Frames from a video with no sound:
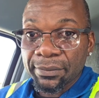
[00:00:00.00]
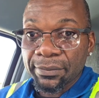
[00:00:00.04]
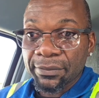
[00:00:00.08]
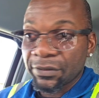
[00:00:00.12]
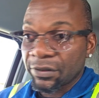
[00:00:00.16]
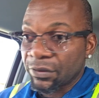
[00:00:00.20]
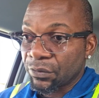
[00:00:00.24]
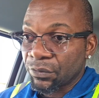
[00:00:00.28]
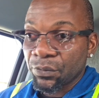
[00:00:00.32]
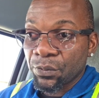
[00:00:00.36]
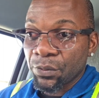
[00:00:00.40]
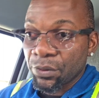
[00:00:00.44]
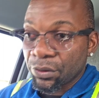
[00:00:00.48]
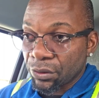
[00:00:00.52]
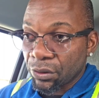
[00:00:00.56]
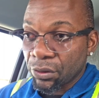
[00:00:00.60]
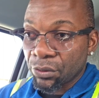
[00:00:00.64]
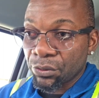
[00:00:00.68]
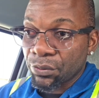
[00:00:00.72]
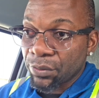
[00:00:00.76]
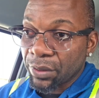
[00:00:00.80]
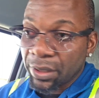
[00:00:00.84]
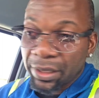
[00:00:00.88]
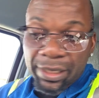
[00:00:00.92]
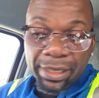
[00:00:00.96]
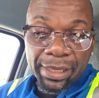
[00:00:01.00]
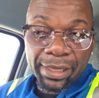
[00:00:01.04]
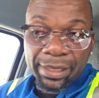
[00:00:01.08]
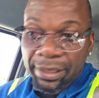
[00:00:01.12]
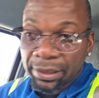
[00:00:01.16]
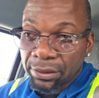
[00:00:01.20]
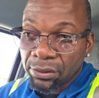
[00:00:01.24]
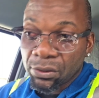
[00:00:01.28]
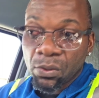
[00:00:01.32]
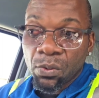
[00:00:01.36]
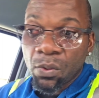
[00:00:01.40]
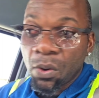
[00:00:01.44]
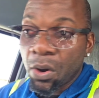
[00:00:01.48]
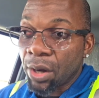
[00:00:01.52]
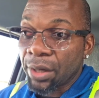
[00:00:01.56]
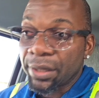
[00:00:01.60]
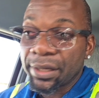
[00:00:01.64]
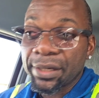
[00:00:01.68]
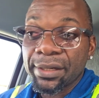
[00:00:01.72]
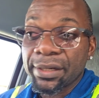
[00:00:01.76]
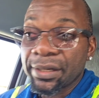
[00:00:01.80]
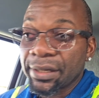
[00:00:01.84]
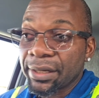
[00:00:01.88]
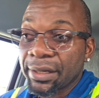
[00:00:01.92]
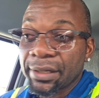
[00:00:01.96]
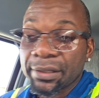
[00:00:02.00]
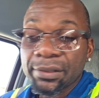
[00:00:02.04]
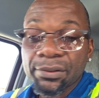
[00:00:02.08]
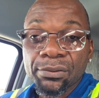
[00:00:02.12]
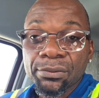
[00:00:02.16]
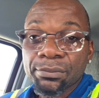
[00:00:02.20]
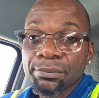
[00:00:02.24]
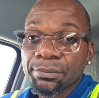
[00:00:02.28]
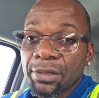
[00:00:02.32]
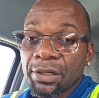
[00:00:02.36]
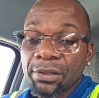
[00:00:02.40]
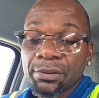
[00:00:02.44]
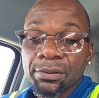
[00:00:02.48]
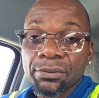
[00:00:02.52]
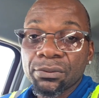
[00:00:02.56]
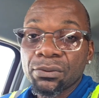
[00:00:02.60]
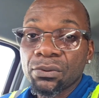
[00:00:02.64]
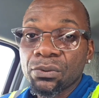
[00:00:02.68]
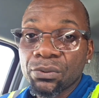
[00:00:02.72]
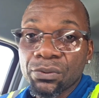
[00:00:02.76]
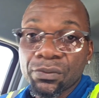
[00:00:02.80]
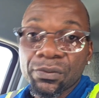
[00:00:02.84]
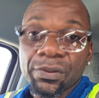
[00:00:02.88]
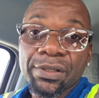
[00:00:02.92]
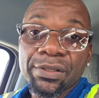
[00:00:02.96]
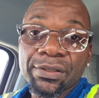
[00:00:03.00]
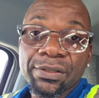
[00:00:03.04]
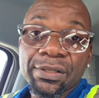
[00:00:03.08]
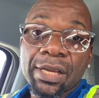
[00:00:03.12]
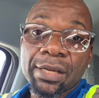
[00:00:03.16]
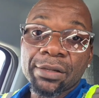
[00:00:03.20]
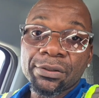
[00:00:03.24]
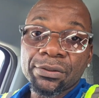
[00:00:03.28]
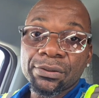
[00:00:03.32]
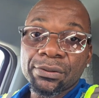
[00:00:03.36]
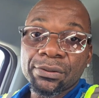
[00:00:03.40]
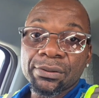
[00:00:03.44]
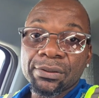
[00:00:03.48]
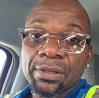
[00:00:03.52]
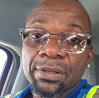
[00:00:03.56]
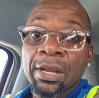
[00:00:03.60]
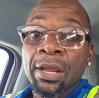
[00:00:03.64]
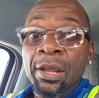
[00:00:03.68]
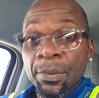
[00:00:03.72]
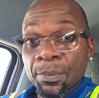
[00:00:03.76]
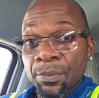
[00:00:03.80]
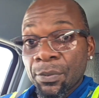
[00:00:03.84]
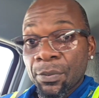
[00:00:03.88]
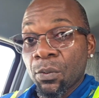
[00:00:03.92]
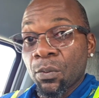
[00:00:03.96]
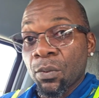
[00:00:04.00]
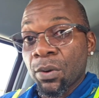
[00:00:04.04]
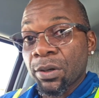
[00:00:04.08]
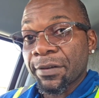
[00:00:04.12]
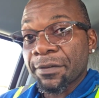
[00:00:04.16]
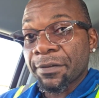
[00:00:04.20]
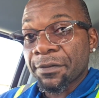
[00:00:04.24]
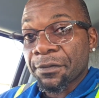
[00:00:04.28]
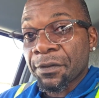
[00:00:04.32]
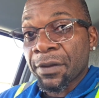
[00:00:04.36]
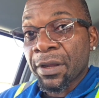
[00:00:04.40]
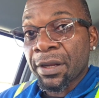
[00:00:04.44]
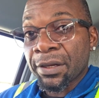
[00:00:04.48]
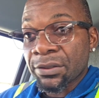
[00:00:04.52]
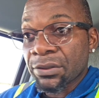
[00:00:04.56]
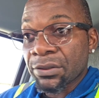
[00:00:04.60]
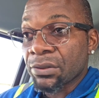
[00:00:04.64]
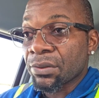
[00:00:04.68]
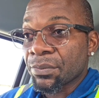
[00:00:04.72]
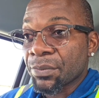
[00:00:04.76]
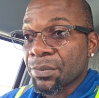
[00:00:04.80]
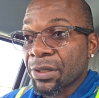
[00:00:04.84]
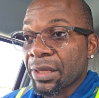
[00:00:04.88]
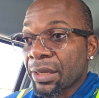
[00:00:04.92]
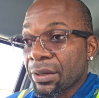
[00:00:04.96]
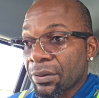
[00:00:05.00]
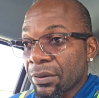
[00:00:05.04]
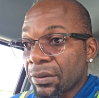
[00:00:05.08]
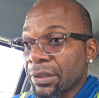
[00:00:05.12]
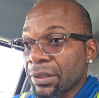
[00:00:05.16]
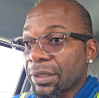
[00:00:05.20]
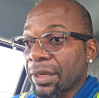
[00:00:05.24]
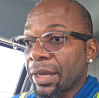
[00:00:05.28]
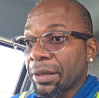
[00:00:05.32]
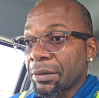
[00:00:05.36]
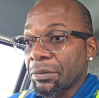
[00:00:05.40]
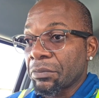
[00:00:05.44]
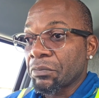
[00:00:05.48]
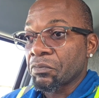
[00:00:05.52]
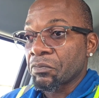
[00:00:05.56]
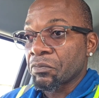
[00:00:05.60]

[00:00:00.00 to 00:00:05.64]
You know, you and I cannot walk in there and do transactions. But what the Fed is going to be like, okay,